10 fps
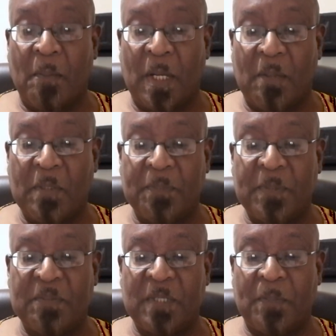Muhammad,
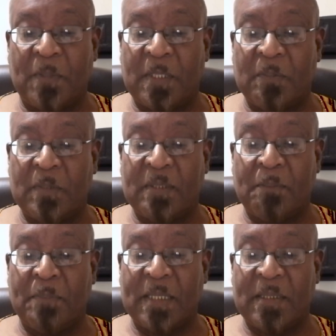peace be upon him, was the
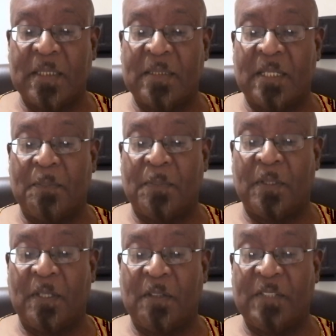best
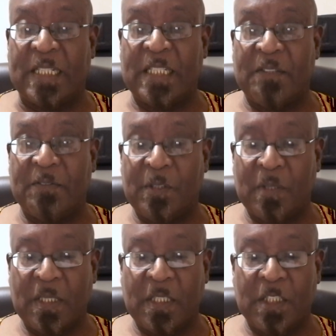example of
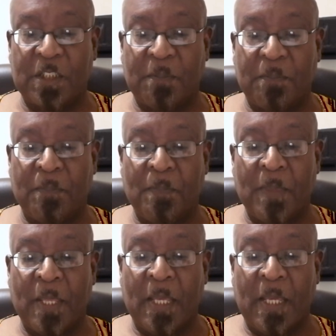individual leadership,
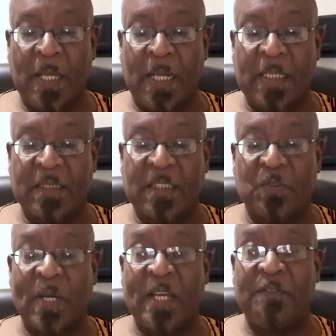and as
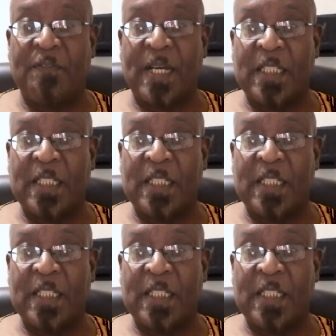his wife